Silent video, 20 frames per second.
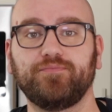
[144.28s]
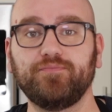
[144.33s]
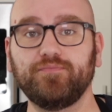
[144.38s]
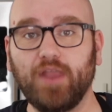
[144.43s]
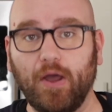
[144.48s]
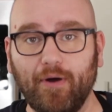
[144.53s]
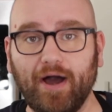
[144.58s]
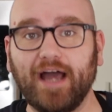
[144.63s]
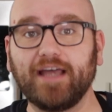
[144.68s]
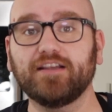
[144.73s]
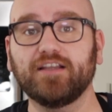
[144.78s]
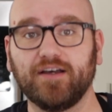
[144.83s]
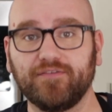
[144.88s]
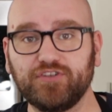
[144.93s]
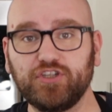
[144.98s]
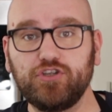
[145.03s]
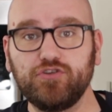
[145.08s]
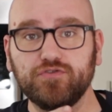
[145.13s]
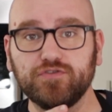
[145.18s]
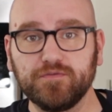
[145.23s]
Now, I
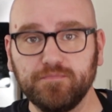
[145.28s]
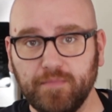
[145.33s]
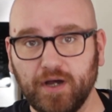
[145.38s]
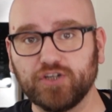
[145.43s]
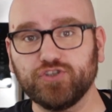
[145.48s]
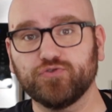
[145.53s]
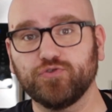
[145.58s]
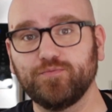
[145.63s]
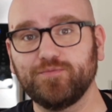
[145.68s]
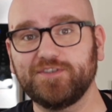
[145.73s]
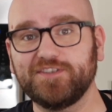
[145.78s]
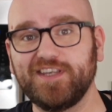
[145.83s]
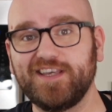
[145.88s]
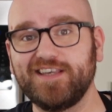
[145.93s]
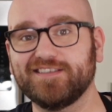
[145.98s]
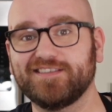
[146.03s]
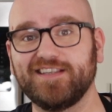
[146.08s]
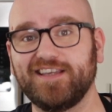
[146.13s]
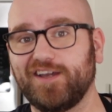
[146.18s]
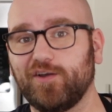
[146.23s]
love to use mushroom
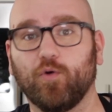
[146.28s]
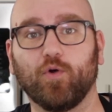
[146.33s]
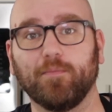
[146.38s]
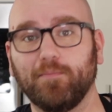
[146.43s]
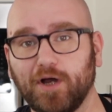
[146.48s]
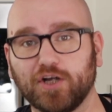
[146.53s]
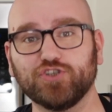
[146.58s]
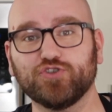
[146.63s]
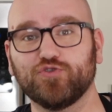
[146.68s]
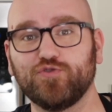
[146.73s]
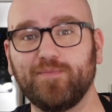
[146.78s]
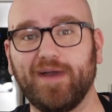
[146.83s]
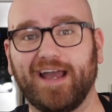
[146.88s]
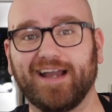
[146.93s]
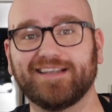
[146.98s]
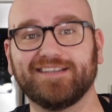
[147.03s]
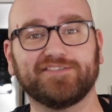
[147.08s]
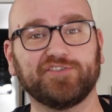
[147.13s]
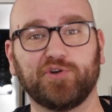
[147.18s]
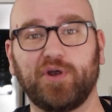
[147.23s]
seasoning or mushroom
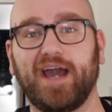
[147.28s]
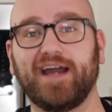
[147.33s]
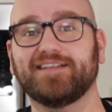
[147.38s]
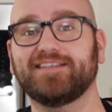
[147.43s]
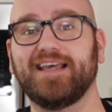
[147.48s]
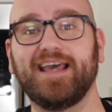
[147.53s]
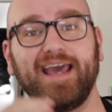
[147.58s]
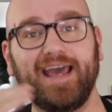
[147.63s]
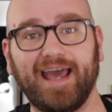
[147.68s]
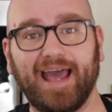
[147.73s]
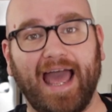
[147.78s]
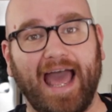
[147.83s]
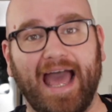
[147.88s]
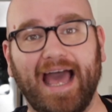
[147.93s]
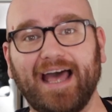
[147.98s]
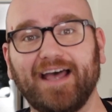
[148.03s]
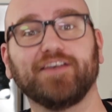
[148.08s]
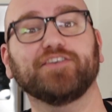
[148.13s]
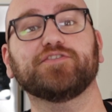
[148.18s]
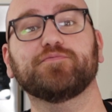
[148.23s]
extract
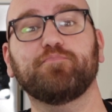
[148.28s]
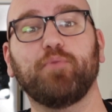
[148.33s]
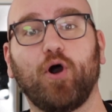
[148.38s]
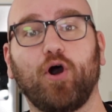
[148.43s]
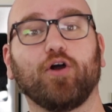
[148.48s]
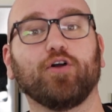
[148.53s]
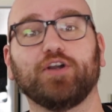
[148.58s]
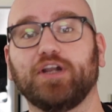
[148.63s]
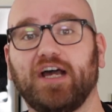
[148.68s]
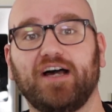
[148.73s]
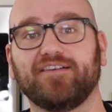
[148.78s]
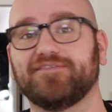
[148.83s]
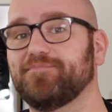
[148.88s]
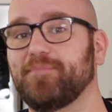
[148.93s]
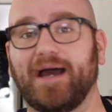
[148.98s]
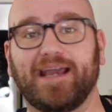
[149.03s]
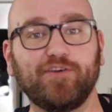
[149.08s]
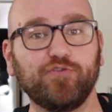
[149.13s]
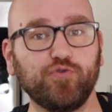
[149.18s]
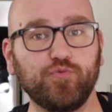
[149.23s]
as part of
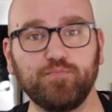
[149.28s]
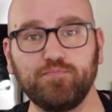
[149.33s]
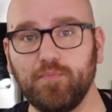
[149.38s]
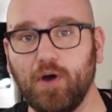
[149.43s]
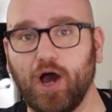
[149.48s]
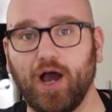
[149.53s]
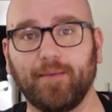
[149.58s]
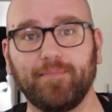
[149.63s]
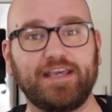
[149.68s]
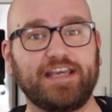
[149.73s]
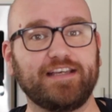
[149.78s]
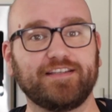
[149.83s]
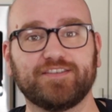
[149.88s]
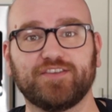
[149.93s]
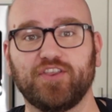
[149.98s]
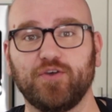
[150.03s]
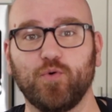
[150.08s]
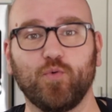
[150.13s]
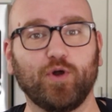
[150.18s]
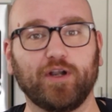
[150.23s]
my umami. It's
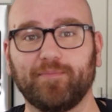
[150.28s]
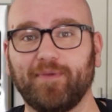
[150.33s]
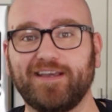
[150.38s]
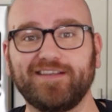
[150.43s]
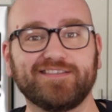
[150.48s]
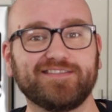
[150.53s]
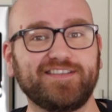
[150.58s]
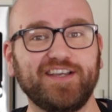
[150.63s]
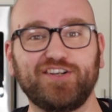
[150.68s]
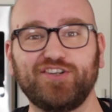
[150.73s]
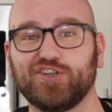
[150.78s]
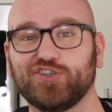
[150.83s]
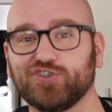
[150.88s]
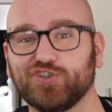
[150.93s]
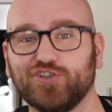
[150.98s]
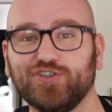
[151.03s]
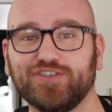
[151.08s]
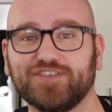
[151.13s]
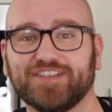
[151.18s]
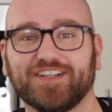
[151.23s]
the one of my
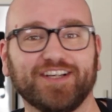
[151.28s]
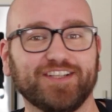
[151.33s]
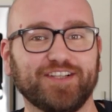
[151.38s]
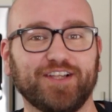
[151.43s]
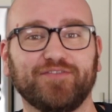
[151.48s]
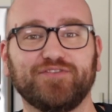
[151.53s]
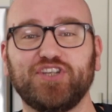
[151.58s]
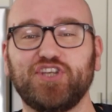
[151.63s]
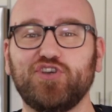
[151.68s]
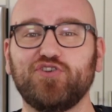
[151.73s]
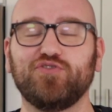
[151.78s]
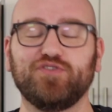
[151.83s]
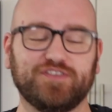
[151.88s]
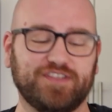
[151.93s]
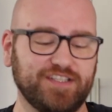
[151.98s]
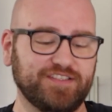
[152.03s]
signatures that I love to use.